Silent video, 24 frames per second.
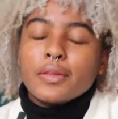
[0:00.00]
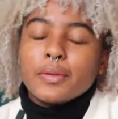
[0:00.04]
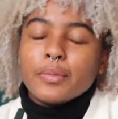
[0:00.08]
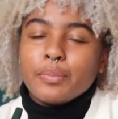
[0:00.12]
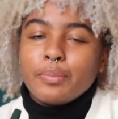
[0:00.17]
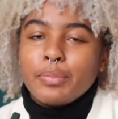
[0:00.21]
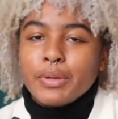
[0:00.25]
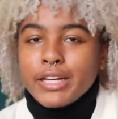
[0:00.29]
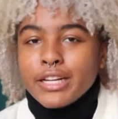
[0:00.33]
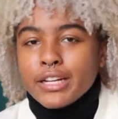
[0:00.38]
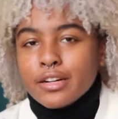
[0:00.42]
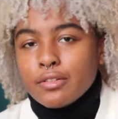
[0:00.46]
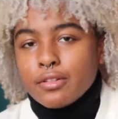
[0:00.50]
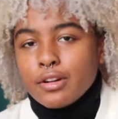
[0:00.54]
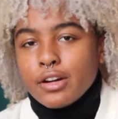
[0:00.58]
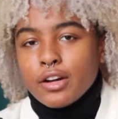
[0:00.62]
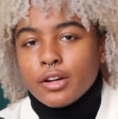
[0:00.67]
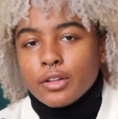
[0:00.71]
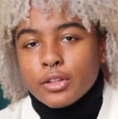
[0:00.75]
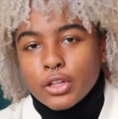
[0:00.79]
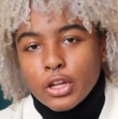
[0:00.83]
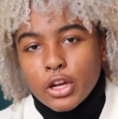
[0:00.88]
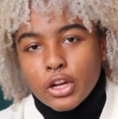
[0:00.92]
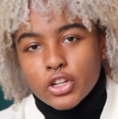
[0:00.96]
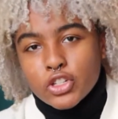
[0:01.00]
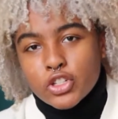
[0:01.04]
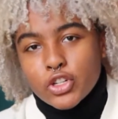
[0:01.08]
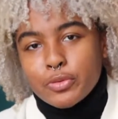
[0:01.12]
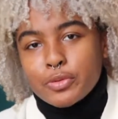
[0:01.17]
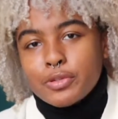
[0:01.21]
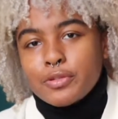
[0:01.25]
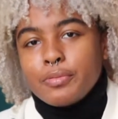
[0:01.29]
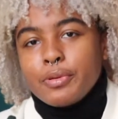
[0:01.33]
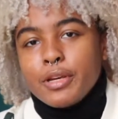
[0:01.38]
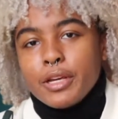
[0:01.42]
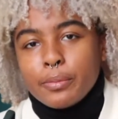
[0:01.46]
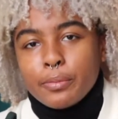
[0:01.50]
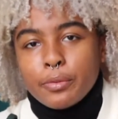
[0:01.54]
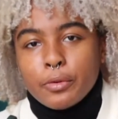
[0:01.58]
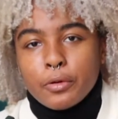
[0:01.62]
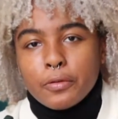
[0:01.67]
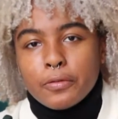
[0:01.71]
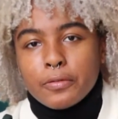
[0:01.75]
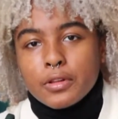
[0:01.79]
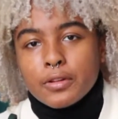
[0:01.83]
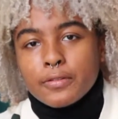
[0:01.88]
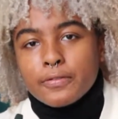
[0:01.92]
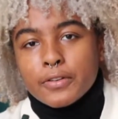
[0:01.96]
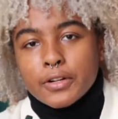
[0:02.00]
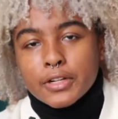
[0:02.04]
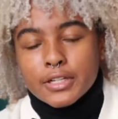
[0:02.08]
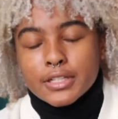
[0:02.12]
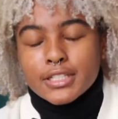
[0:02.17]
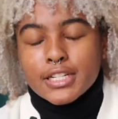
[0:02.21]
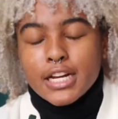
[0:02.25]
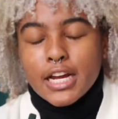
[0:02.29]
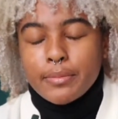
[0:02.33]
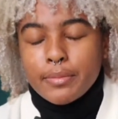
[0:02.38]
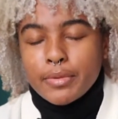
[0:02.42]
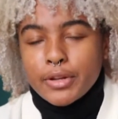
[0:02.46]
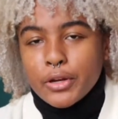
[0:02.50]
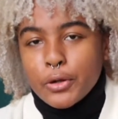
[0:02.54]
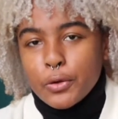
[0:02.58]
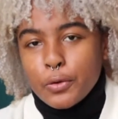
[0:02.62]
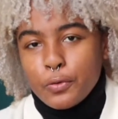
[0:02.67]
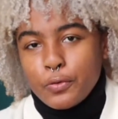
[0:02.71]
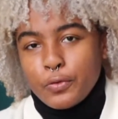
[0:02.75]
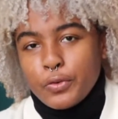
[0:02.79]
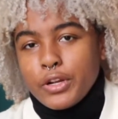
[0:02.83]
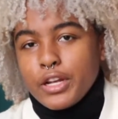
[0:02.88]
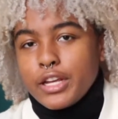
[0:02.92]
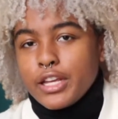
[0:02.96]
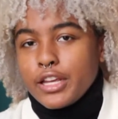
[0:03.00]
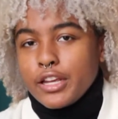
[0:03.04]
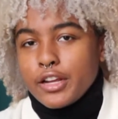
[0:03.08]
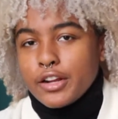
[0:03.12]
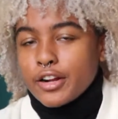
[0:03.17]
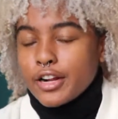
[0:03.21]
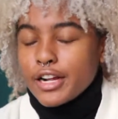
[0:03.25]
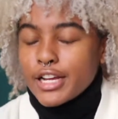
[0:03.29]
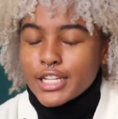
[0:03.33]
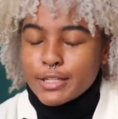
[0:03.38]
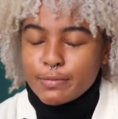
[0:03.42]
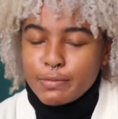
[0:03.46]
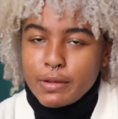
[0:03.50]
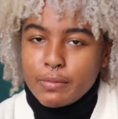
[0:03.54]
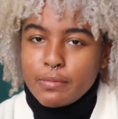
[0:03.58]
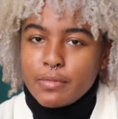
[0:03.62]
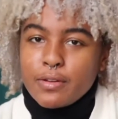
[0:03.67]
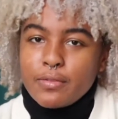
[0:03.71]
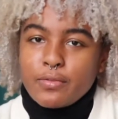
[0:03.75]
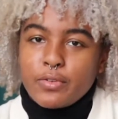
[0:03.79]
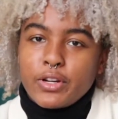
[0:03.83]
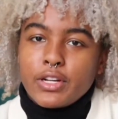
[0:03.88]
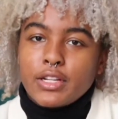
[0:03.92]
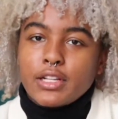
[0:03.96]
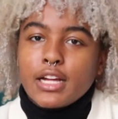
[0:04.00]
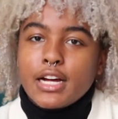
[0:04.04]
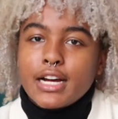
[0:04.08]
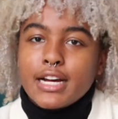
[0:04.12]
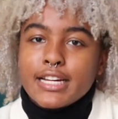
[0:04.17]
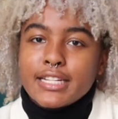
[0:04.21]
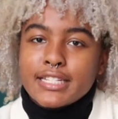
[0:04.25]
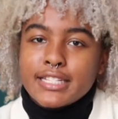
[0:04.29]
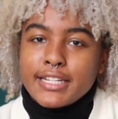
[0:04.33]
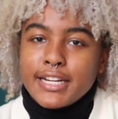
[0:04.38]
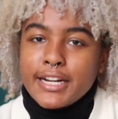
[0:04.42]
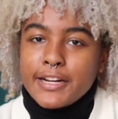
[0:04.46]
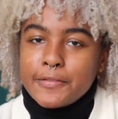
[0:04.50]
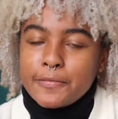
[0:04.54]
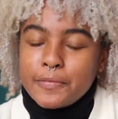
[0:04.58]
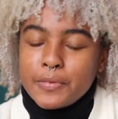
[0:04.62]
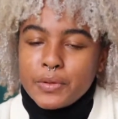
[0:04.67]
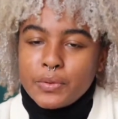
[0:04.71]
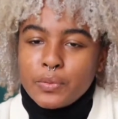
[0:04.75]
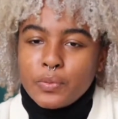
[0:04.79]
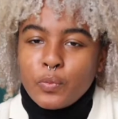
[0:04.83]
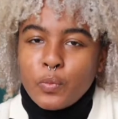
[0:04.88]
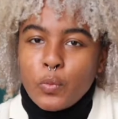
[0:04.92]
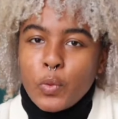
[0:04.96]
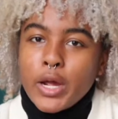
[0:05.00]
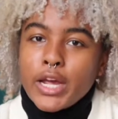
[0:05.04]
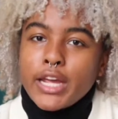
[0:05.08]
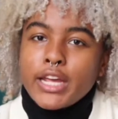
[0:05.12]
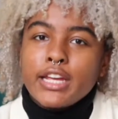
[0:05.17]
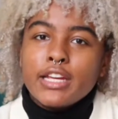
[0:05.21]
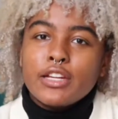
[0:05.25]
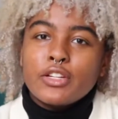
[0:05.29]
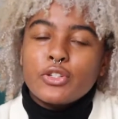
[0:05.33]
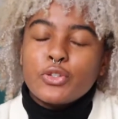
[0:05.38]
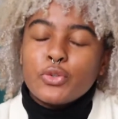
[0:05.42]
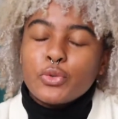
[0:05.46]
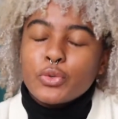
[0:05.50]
Being around large groups of people for the first time in over a year has made me realize that I've been way too